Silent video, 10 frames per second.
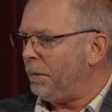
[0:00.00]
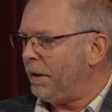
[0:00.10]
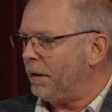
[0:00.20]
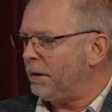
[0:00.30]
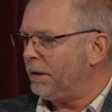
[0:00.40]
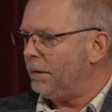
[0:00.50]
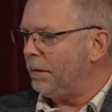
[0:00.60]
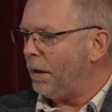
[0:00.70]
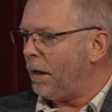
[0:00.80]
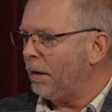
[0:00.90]
because
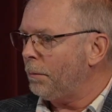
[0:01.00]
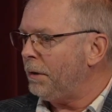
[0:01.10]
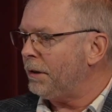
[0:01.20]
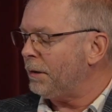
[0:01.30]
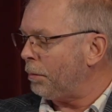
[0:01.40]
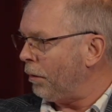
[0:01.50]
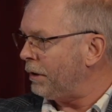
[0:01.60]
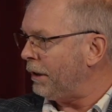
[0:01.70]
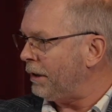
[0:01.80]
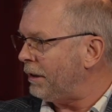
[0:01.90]
all the business
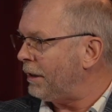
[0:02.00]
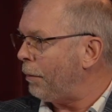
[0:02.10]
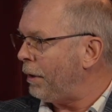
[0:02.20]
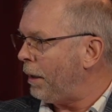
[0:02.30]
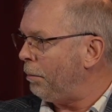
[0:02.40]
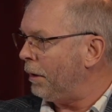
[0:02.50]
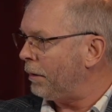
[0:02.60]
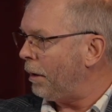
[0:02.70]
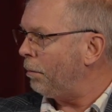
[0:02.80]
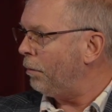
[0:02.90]
processes that we had
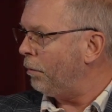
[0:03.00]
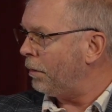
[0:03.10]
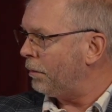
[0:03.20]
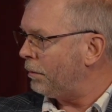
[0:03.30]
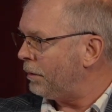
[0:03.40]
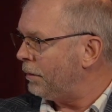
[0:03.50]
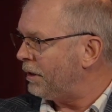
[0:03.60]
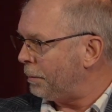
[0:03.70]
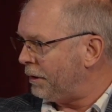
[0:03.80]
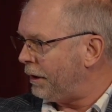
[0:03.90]
built up were
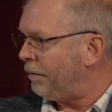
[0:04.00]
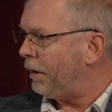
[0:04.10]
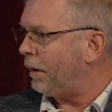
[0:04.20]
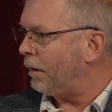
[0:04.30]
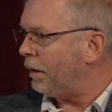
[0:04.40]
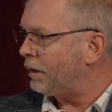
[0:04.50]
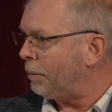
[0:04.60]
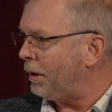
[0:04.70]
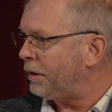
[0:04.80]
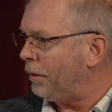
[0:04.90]
specific and
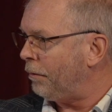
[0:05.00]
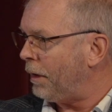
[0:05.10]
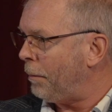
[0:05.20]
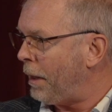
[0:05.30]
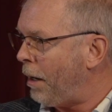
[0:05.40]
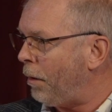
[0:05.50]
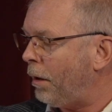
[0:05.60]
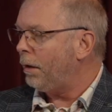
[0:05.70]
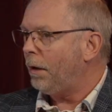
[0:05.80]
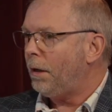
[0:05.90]
customized to Newfoundland Power.
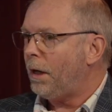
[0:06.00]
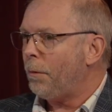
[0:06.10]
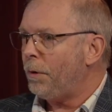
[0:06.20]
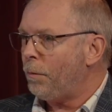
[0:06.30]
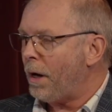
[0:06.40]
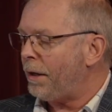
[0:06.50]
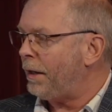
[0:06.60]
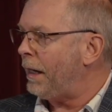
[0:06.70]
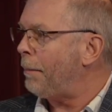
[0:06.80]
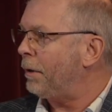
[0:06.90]
And we wanted
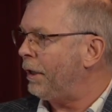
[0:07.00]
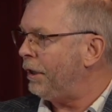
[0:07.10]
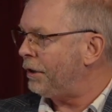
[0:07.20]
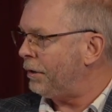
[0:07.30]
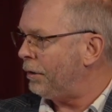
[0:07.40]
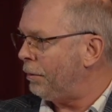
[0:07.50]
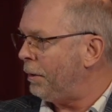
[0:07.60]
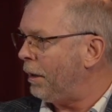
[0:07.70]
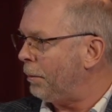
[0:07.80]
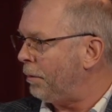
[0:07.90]
an application to be
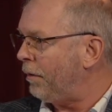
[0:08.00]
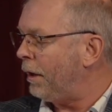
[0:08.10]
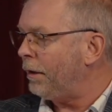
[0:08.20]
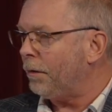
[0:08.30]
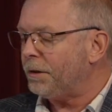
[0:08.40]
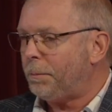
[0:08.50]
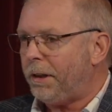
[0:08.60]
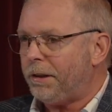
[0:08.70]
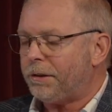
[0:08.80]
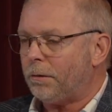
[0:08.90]
able to provide those
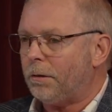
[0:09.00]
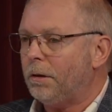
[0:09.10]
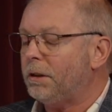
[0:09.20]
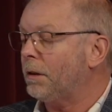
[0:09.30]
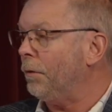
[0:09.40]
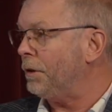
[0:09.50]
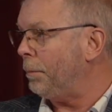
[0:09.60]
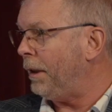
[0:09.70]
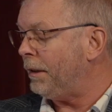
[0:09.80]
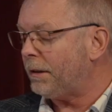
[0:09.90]
base or as close to
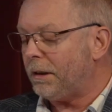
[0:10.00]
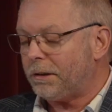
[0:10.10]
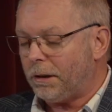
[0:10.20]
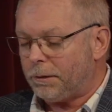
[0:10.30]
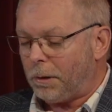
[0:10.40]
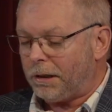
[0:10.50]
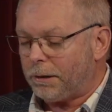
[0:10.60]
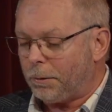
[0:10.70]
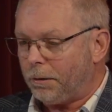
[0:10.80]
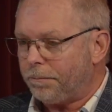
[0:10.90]
base as, as
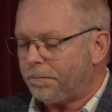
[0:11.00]
possible.